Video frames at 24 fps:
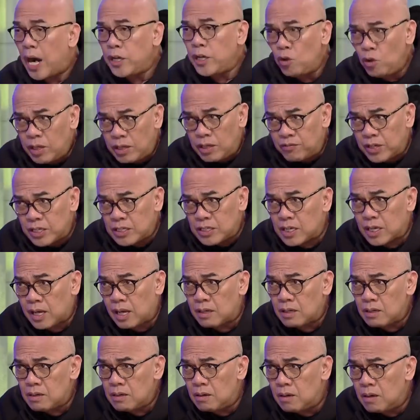you living
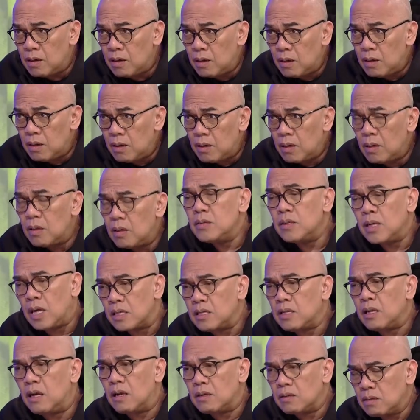together? No. Not
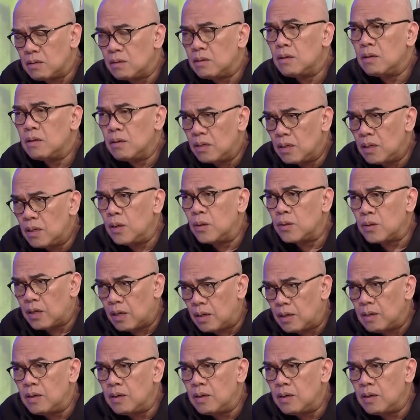yet? No. Okay.